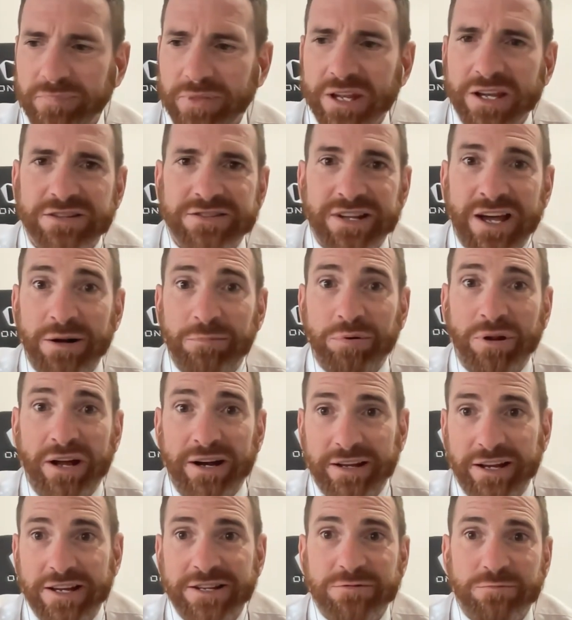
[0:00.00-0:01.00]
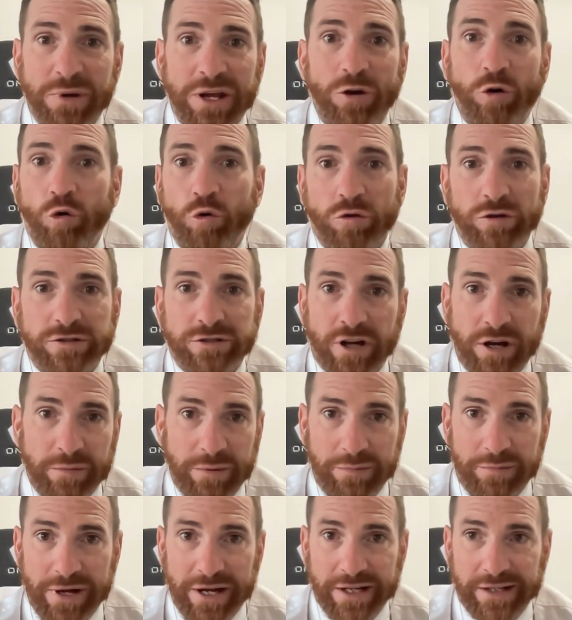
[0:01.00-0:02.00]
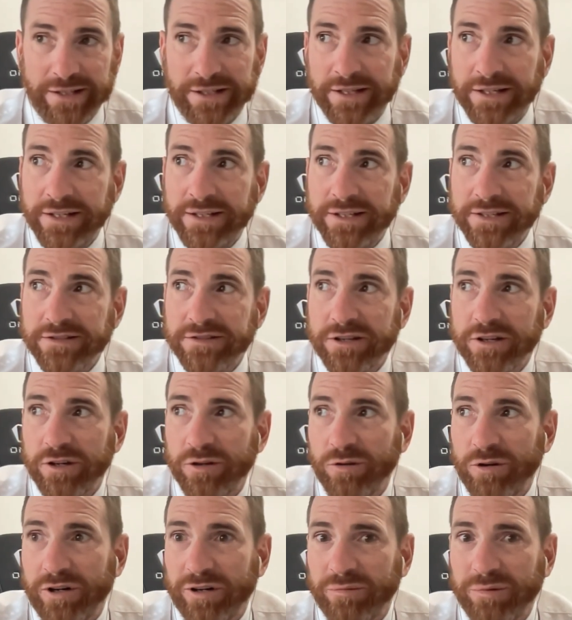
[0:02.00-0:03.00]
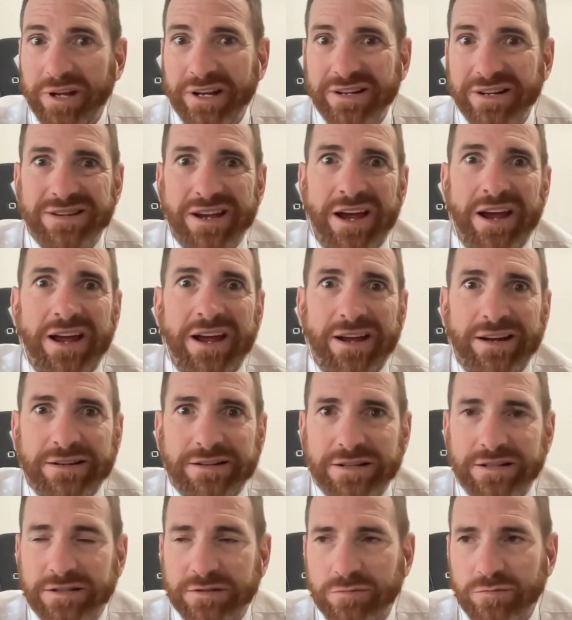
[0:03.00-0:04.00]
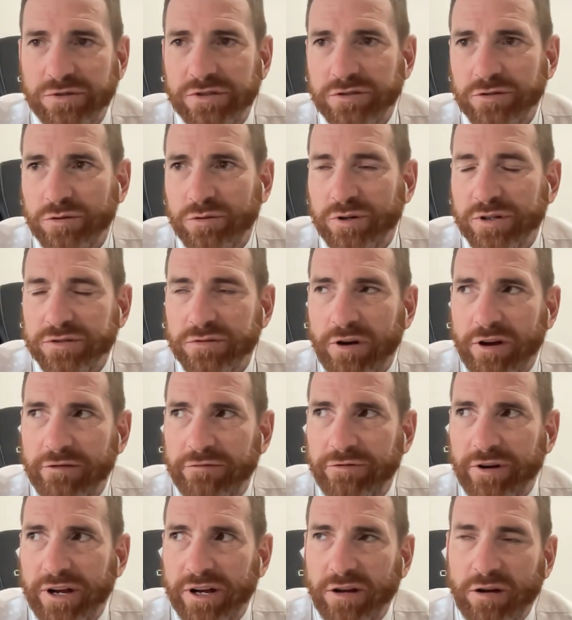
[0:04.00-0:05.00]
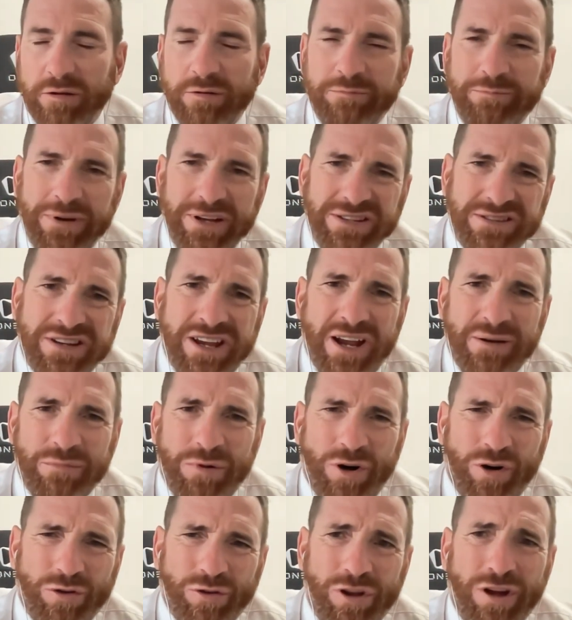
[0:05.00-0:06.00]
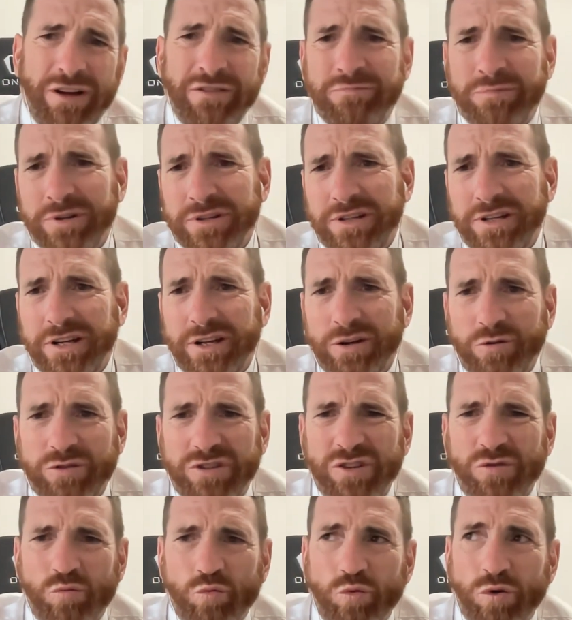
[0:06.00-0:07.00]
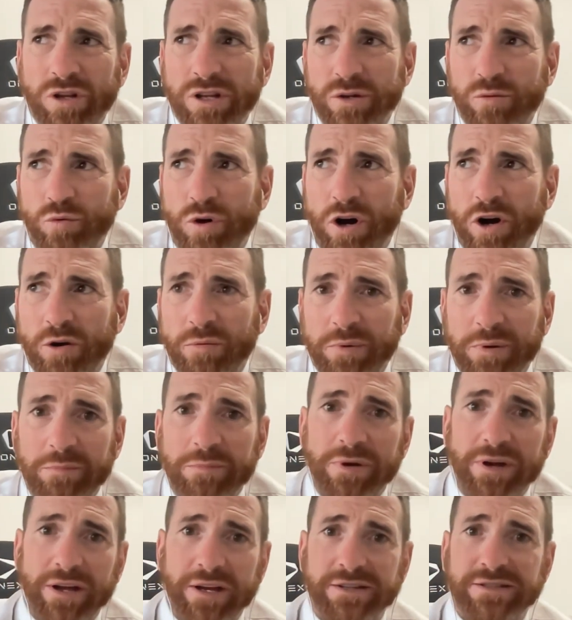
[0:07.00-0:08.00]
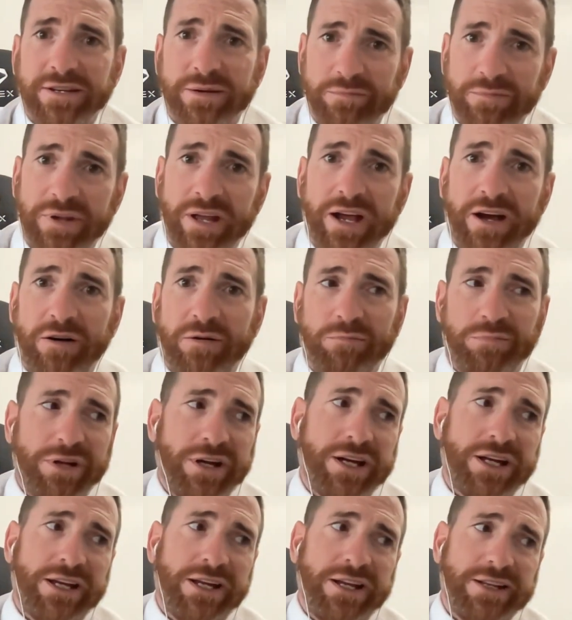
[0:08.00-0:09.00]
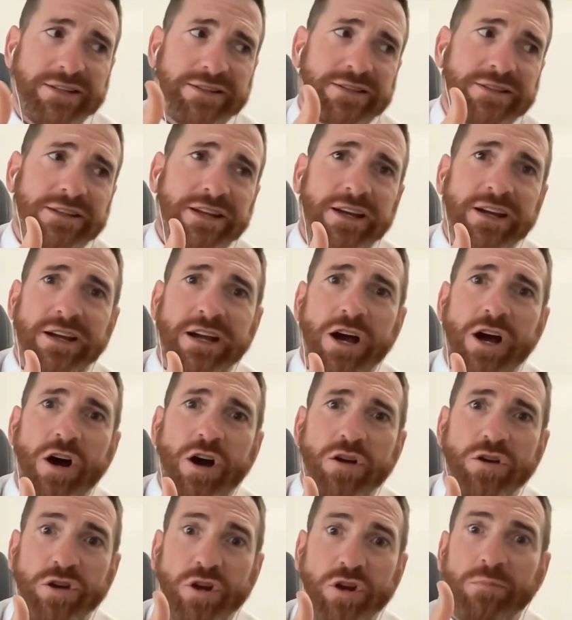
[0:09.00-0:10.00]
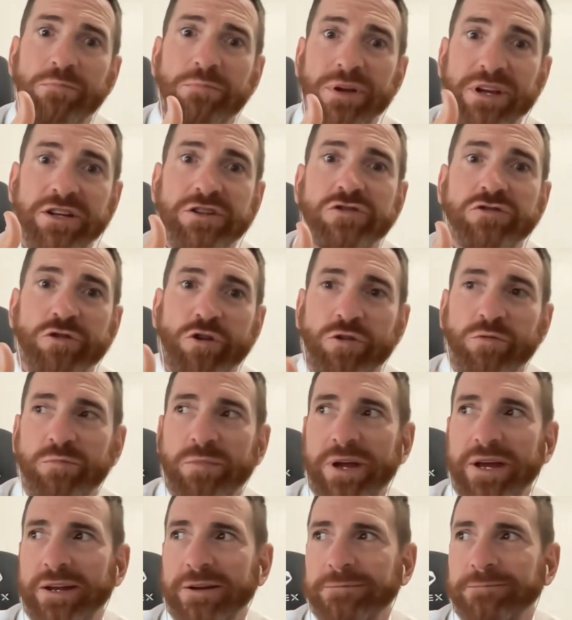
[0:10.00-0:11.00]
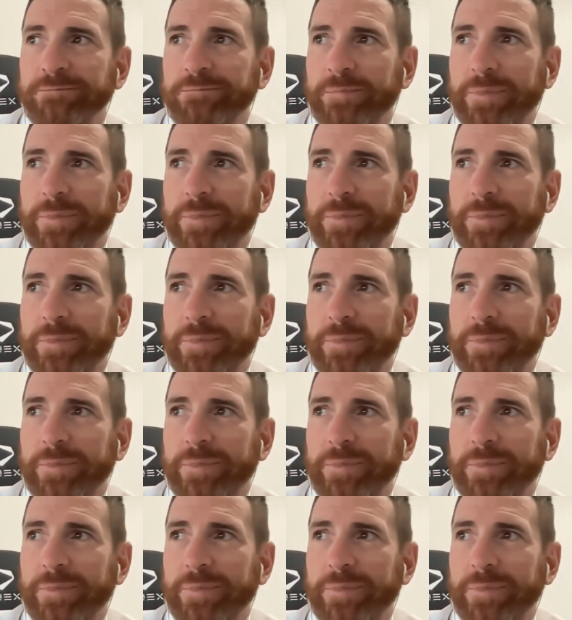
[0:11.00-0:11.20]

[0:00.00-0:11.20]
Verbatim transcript: I started playing against men all the time at Mayne. So, and I'm getting tagged, which is always great fun. I'd been tagged my whole life, but you know, it didn't really worry me, except now I'm playing against, you know, big, strong men.